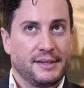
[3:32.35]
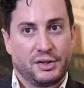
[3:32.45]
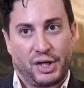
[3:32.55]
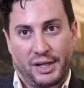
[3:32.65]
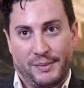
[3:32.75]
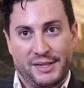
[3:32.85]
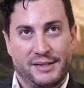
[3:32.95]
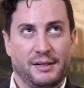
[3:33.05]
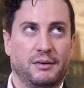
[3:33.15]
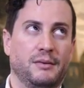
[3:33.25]
And the gentleman
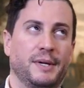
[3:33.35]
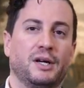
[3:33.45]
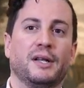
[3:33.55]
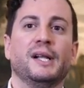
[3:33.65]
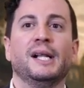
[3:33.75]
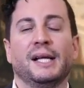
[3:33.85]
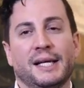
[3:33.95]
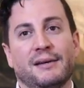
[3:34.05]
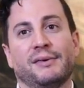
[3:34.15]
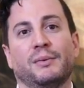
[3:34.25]
said, oh my God,
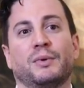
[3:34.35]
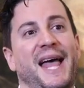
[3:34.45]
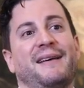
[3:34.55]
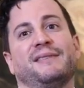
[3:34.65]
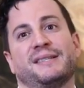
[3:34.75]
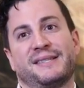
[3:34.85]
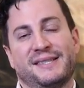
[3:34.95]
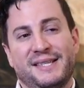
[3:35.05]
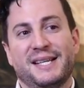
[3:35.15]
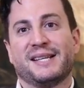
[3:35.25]
if I would ever
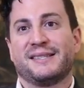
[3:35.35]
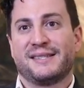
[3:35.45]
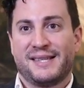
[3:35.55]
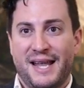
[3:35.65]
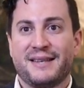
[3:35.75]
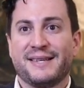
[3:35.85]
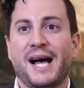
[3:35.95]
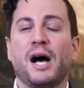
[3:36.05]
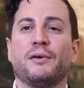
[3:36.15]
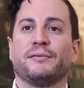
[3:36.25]
see a cent
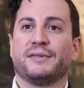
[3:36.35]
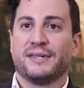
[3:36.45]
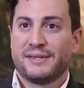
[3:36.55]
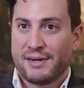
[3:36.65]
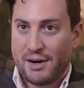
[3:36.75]
out of this